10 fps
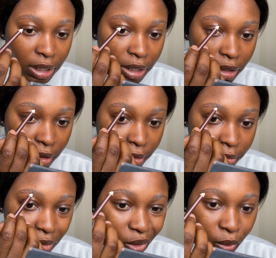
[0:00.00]

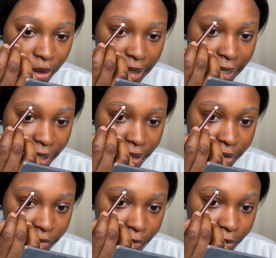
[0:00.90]
awkward kind
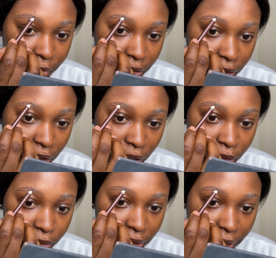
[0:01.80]
of. So
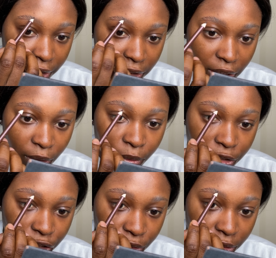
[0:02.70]
now the next thing I
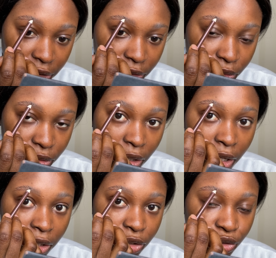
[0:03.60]
want to do is
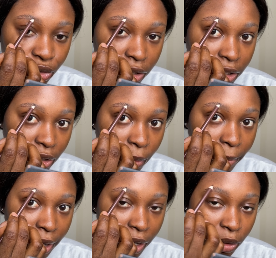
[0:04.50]
to draw the
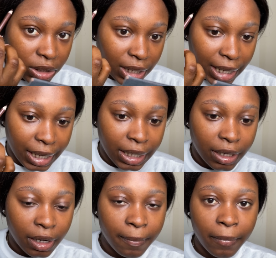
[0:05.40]
upper outline.
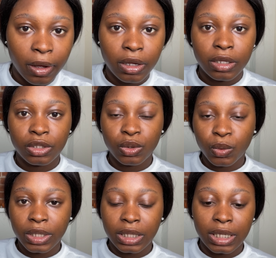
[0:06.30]
But
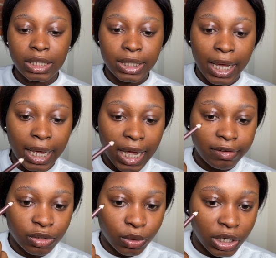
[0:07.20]
doing this, I have
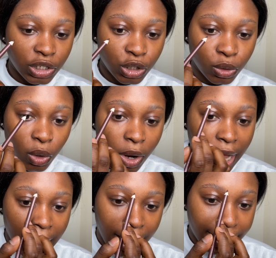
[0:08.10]
to ensure
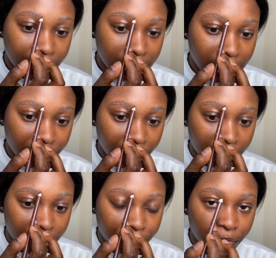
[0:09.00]
I don't start from
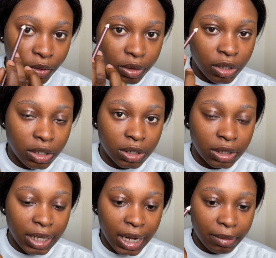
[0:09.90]
the front, because
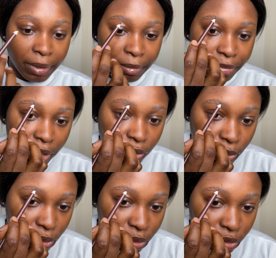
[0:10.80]
then my brows will
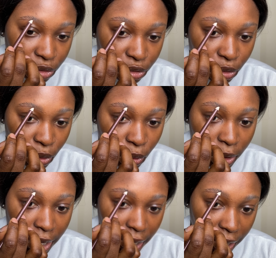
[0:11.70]
look so
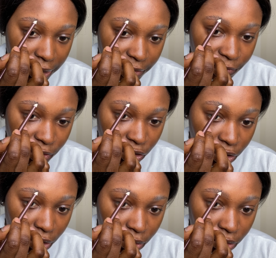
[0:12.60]

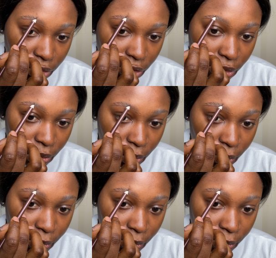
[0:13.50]
artificial. So